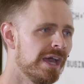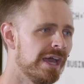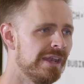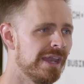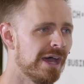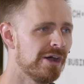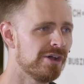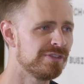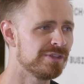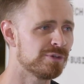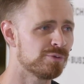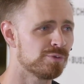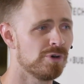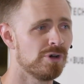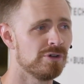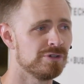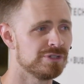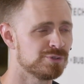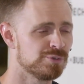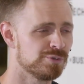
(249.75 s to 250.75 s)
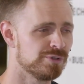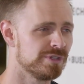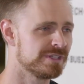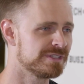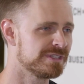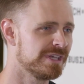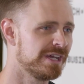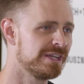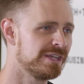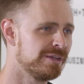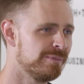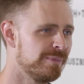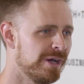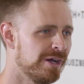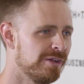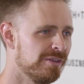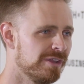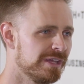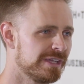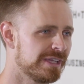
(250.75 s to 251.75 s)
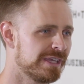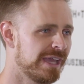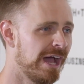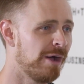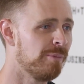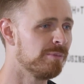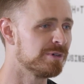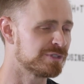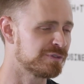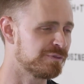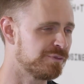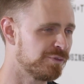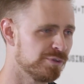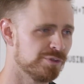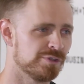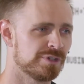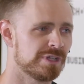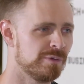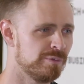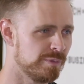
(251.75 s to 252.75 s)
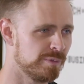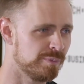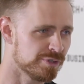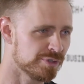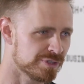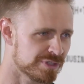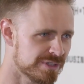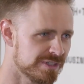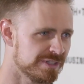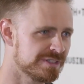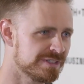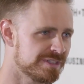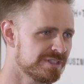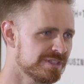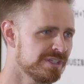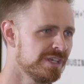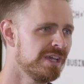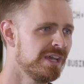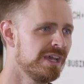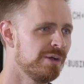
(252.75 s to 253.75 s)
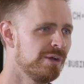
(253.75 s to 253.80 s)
And now I think we're all just really excited about like how much further can we push this?